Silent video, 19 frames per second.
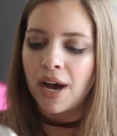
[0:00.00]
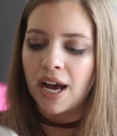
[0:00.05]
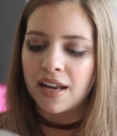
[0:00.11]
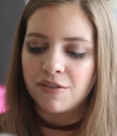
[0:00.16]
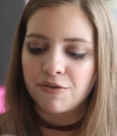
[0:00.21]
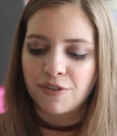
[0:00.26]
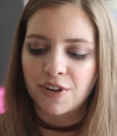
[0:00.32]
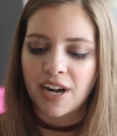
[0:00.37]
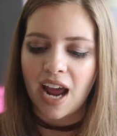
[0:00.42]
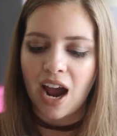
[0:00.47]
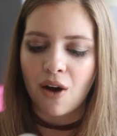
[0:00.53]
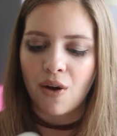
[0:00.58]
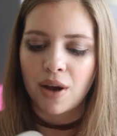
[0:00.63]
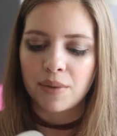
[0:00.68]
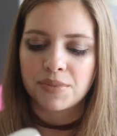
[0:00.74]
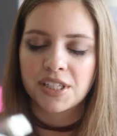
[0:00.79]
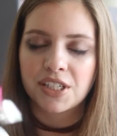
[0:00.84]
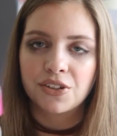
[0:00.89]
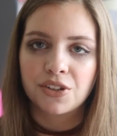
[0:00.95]
But for now,
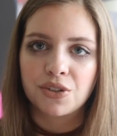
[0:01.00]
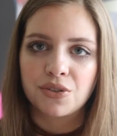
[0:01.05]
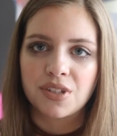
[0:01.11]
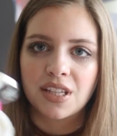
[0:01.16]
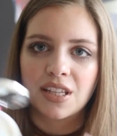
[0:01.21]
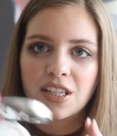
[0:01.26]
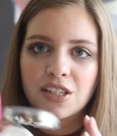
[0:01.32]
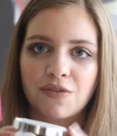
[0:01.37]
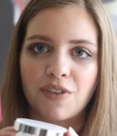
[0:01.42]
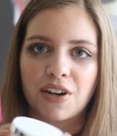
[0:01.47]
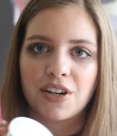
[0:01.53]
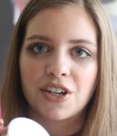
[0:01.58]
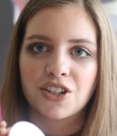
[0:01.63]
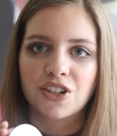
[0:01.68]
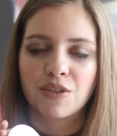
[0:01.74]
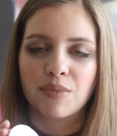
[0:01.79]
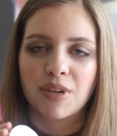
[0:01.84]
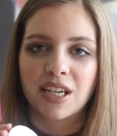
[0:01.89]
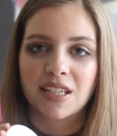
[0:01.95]
I'm still using this
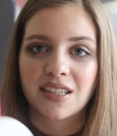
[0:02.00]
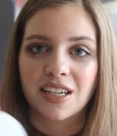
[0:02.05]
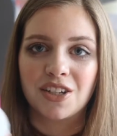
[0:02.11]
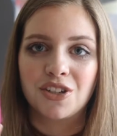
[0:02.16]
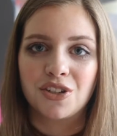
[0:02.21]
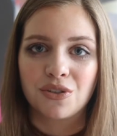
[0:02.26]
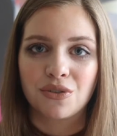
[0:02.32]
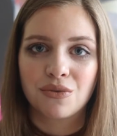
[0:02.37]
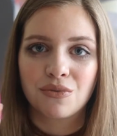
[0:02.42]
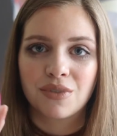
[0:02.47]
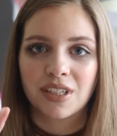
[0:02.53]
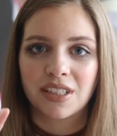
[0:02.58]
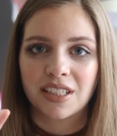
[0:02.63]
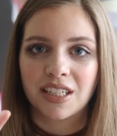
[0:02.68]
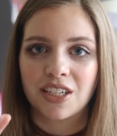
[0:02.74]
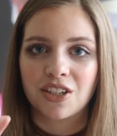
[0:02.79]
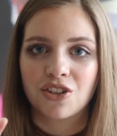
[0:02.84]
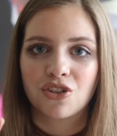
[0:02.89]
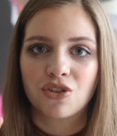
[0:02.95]
foundation because I do
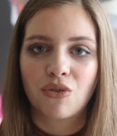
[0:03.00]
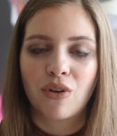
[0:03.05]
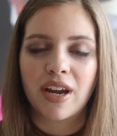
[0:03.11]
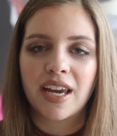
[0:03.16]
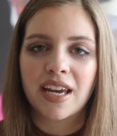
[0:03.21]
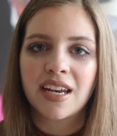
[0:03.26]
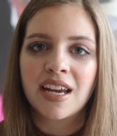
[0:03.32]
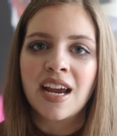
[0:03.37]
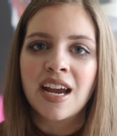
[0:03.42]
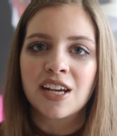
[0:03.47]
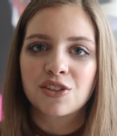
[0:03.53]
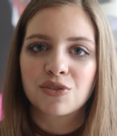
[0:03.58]
really enjoy it.